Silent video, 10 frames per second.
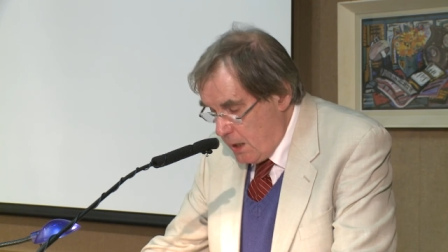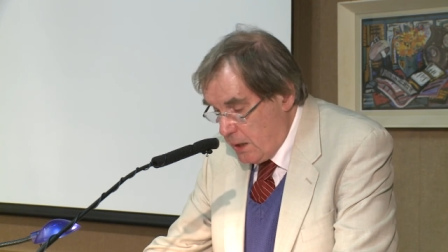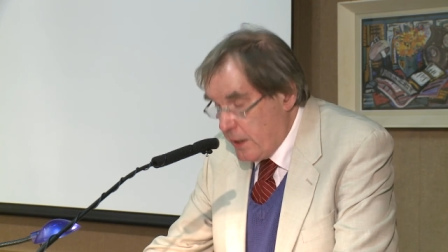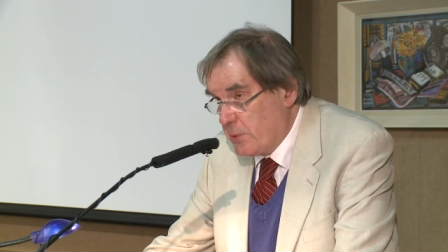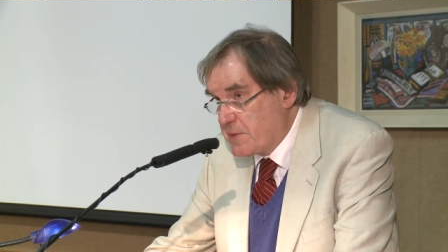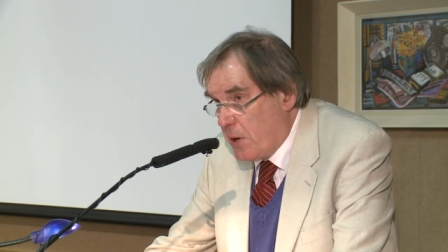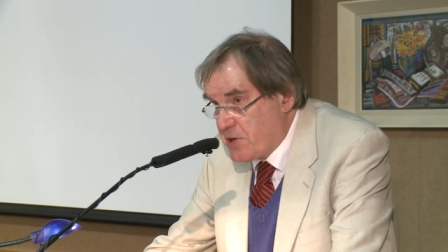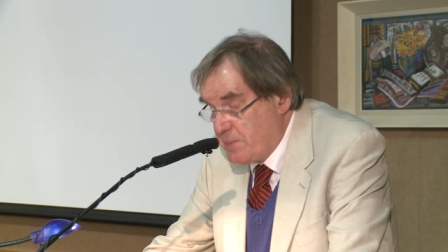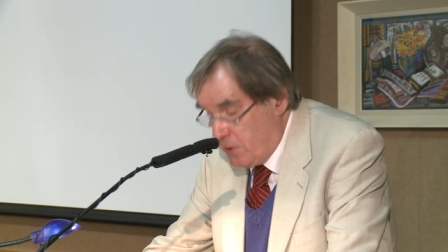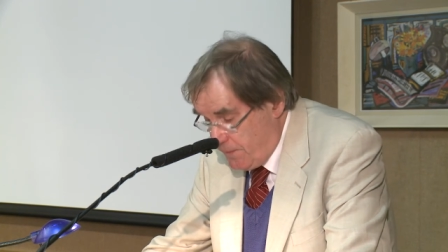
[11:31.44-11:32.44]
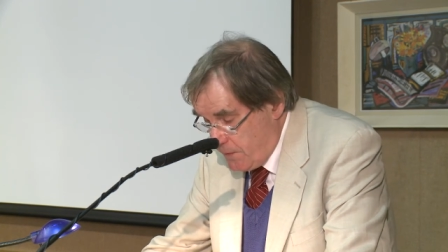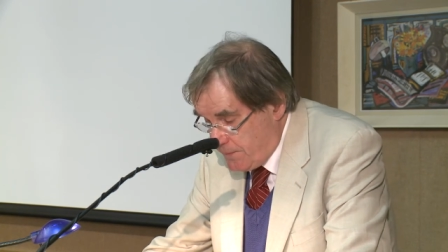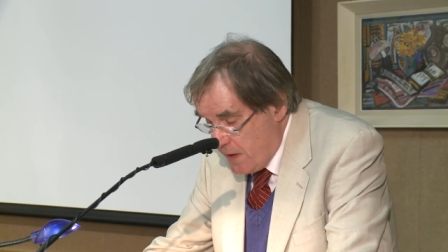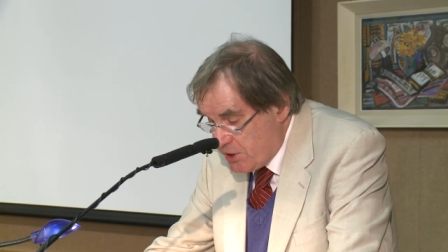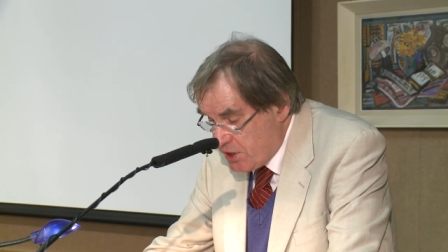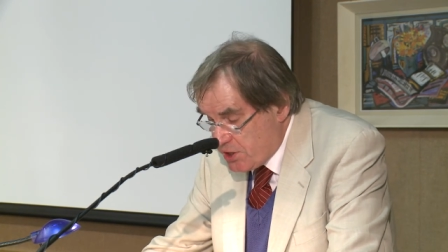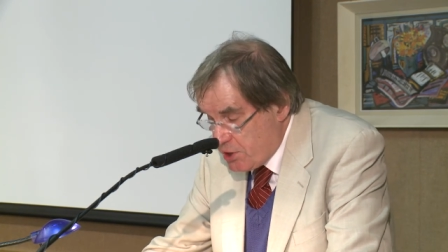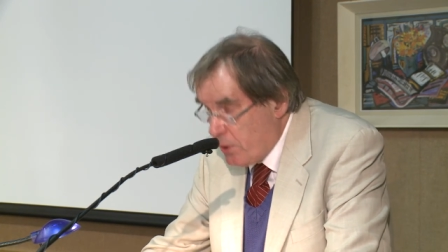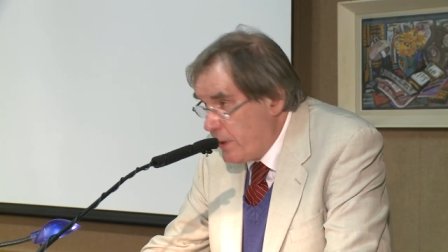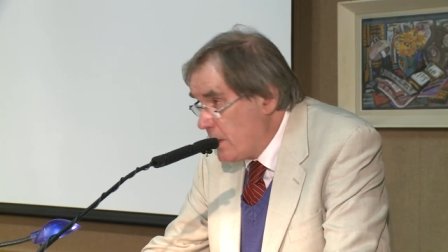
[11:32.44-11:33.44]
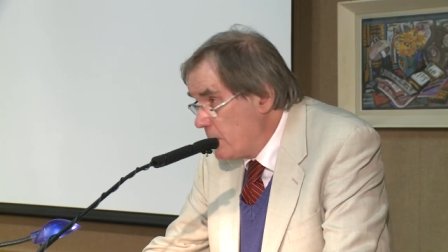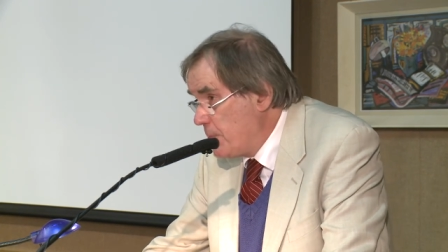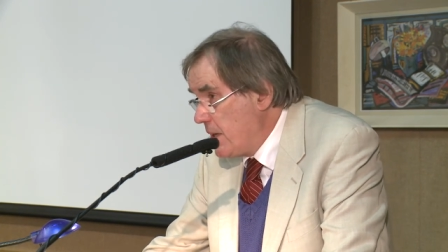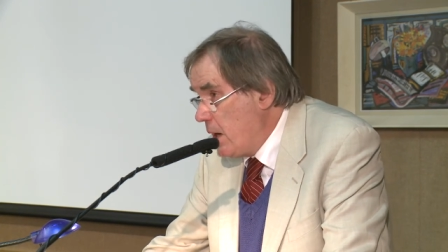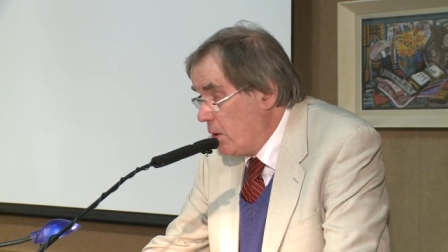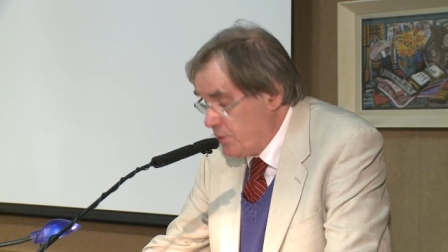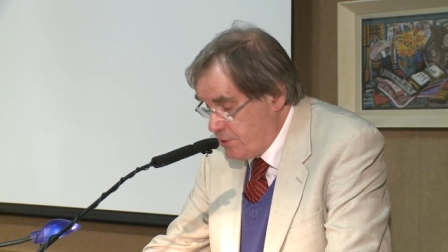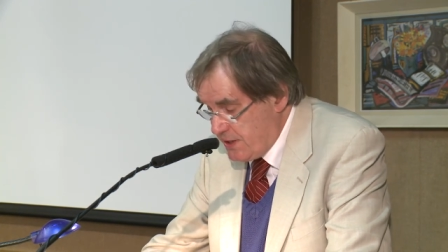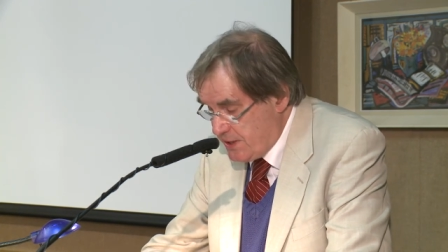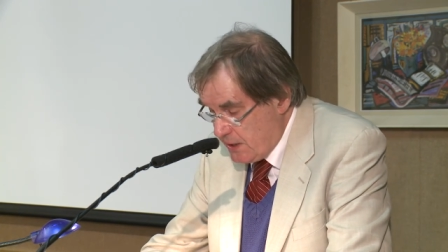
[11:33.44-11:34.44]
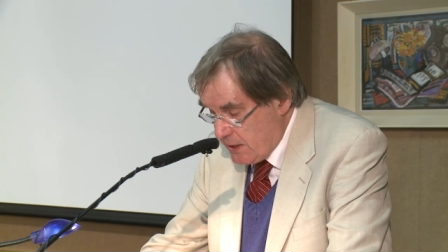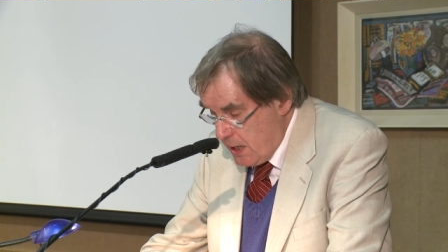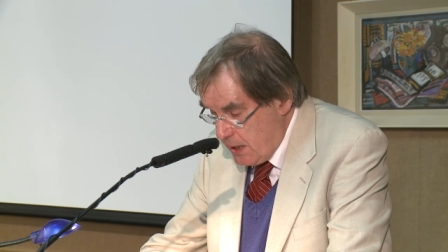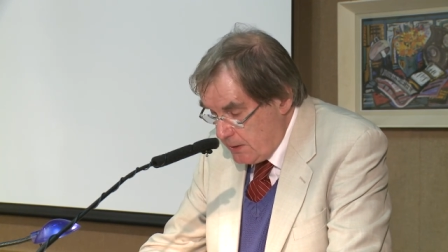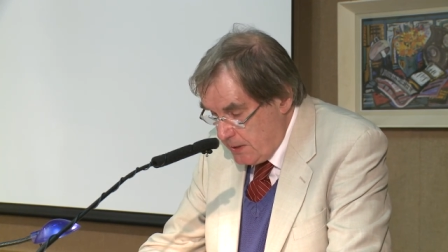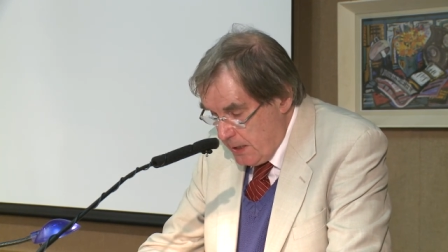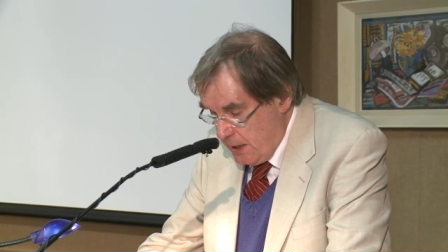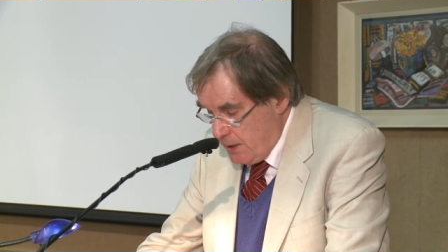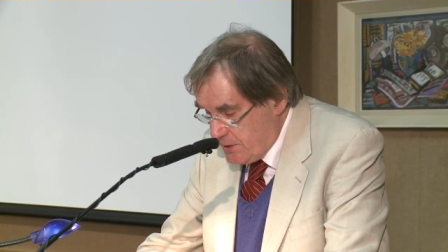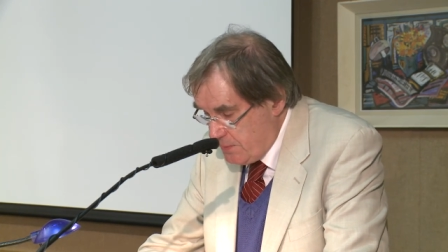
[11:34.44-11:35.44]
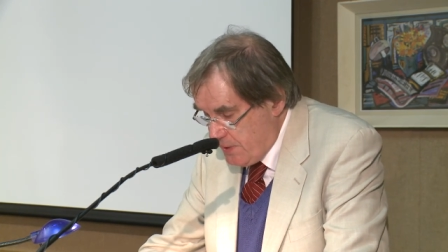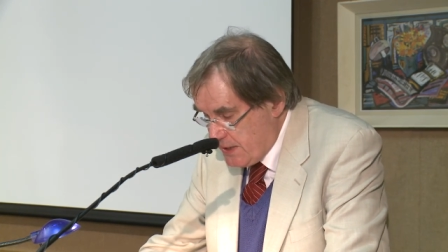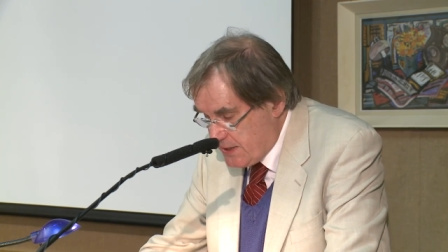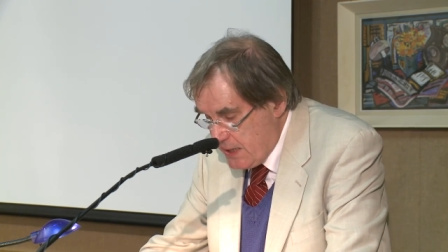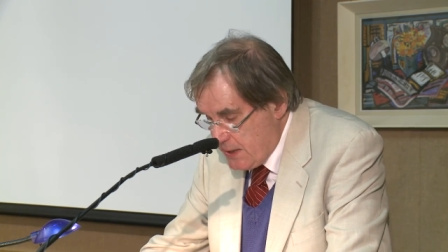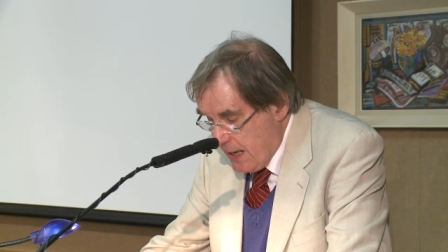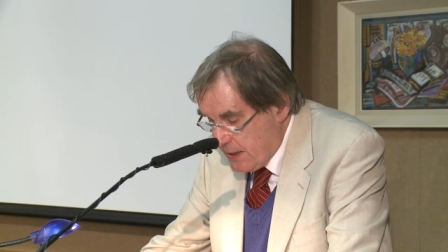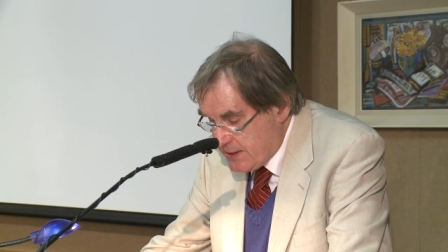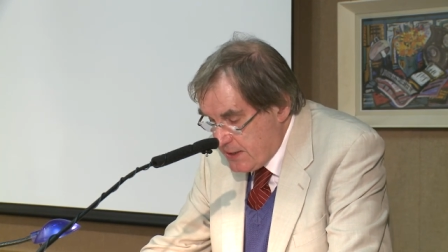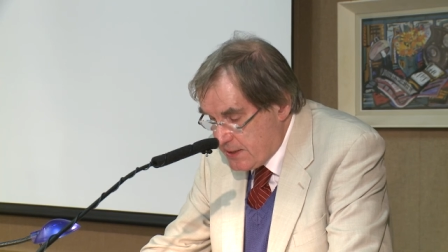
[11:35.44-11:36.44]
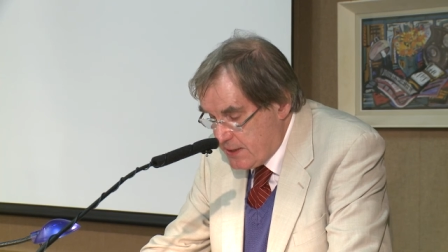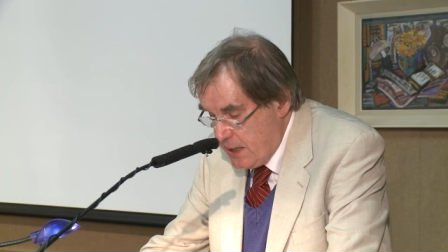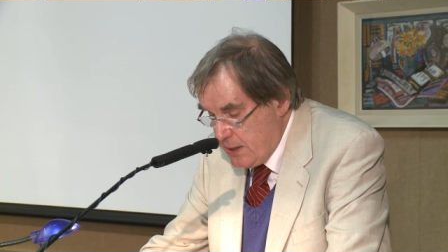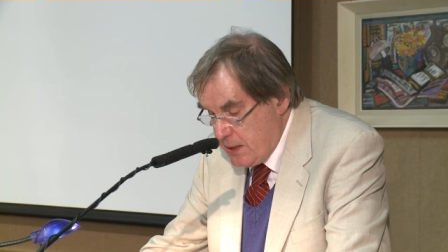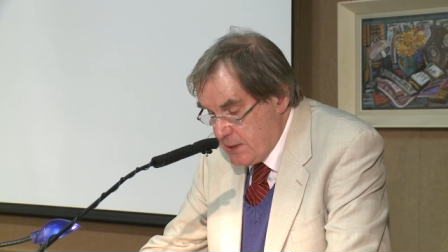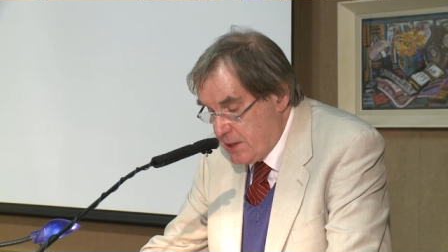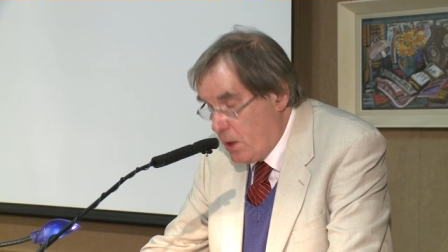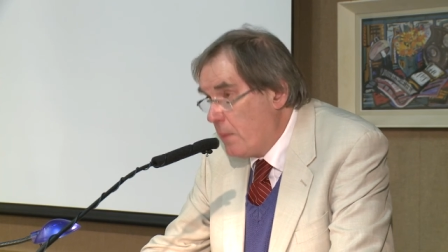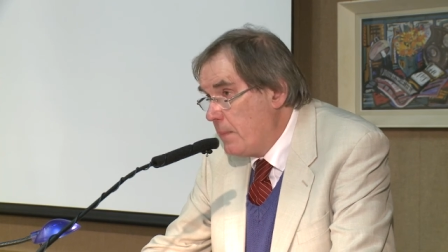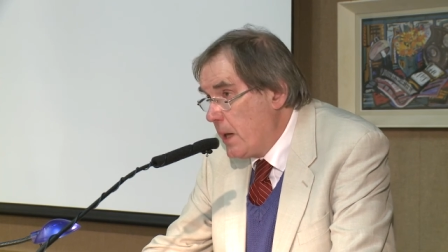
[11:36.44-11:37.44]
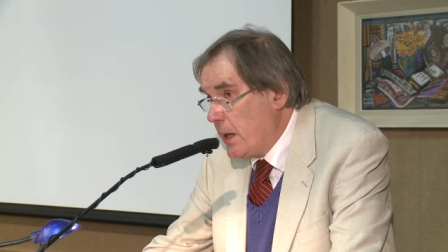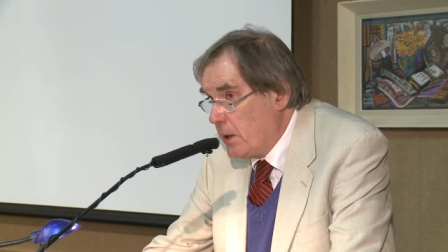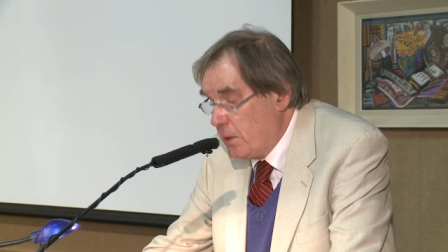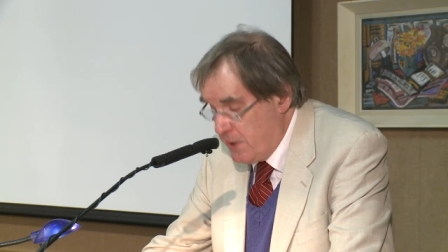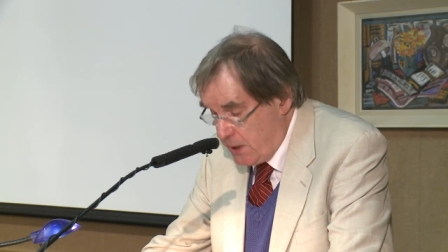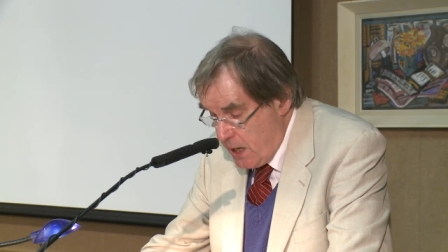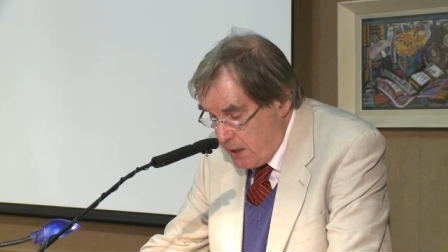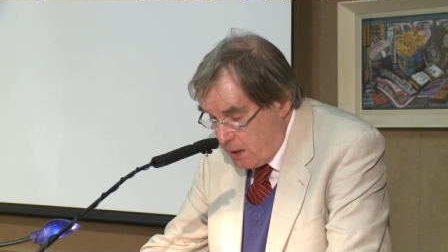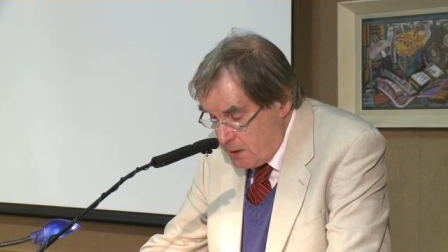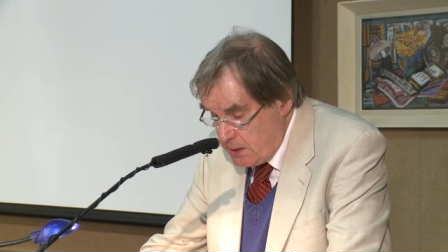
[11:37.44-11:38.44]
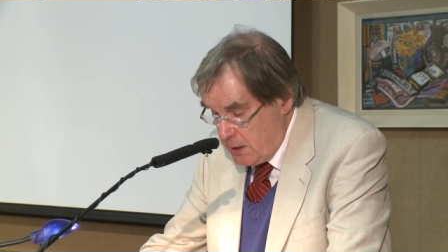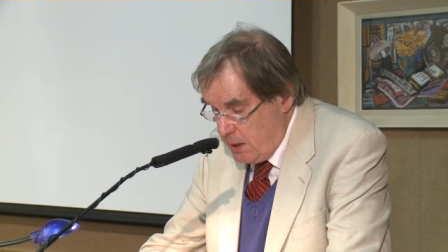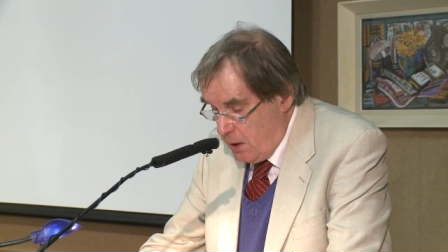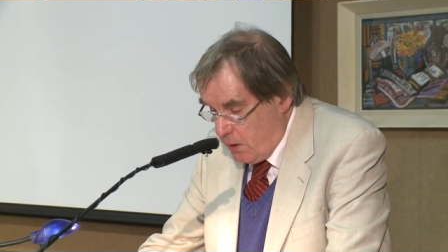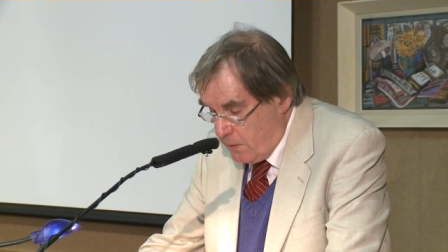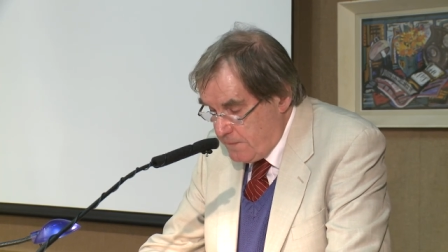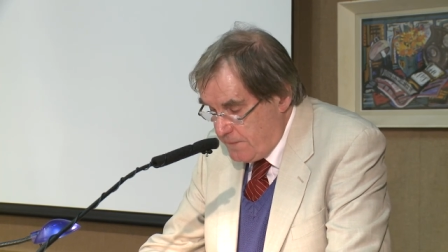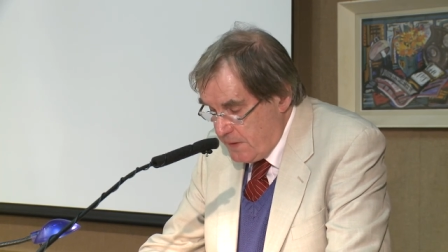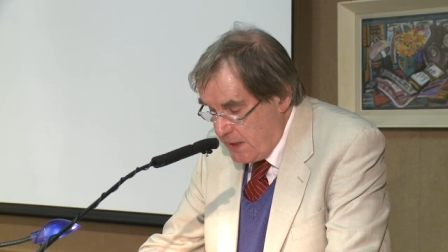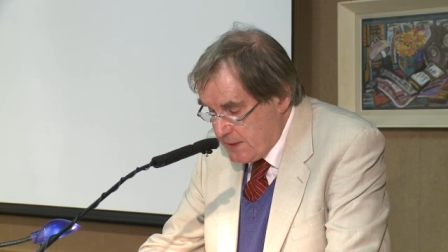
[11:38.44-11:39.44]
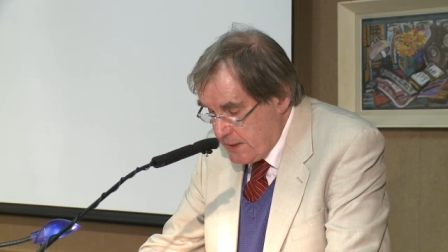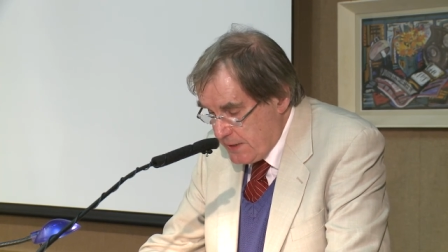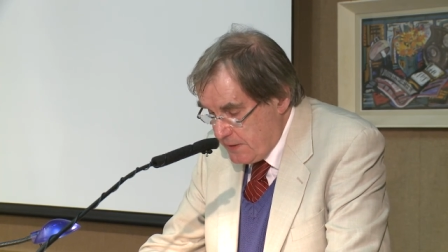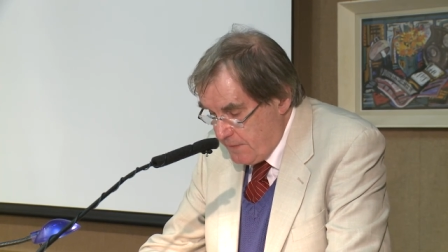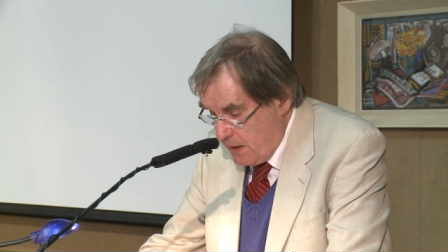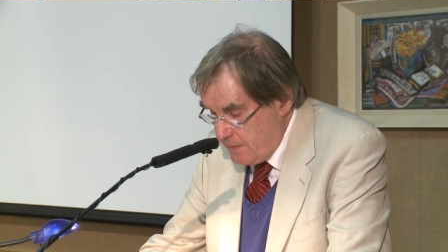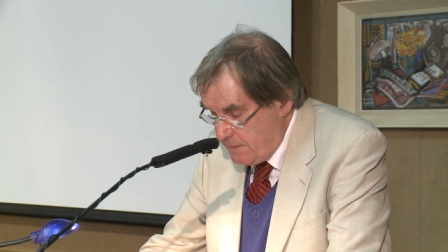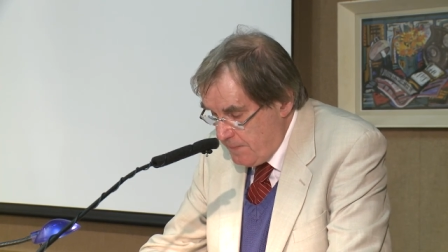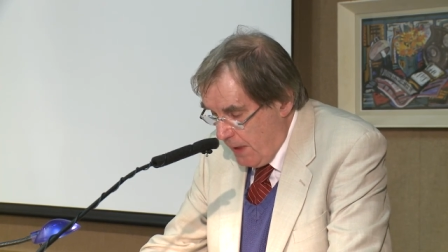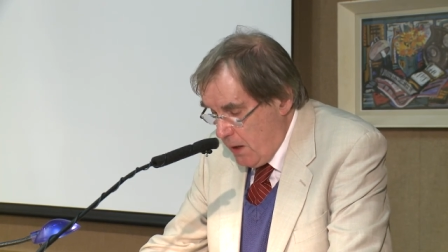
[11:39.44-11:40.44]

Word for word: Uh, it was possible for the French historian Pierre-André Sigal to base the analysis in his L'Homme et le Miracle of 1985